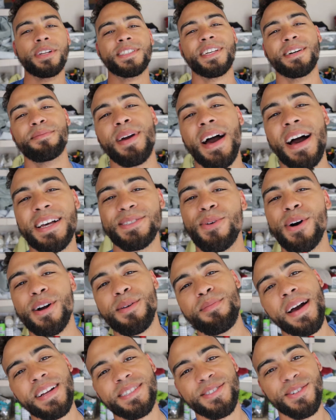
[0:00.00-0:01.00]
What's up, guys?
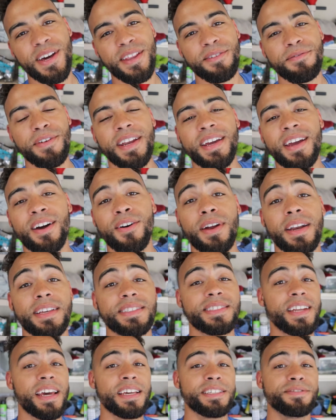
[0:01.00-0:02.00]
Welcome back to another video, and
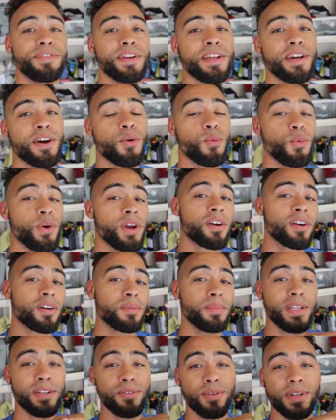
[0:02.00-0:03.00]
in today's video we are
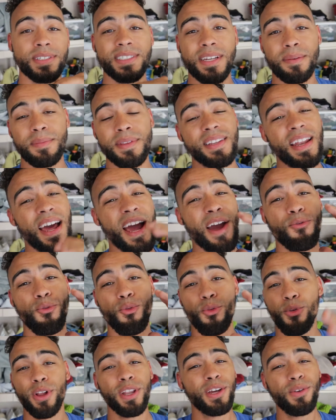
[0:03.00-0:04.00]
going to be doing something that I
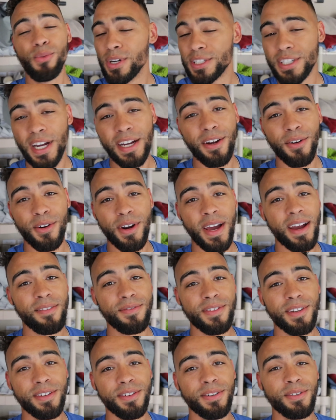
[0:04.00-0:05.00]
really wish I don't
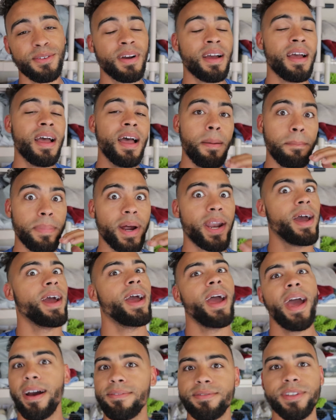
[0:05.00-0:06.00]
have to do, but I
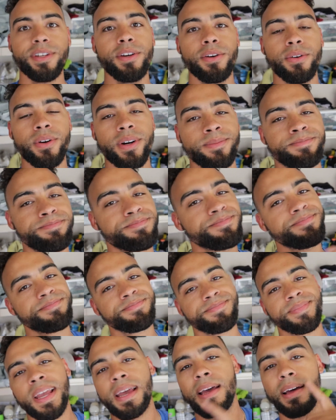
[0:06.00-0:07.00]
have to do it.
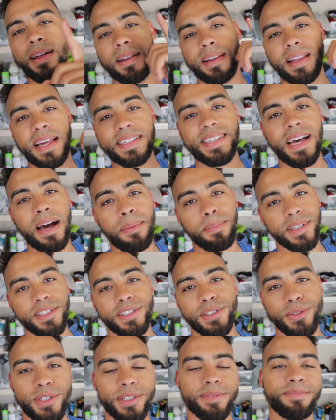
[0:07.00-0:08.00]
Let's hop
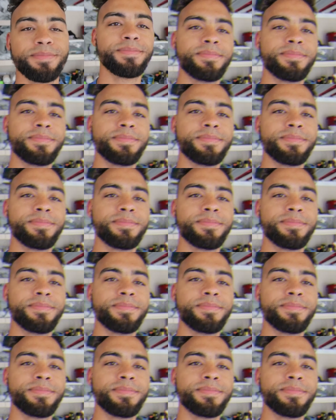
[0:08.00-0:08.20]
into it.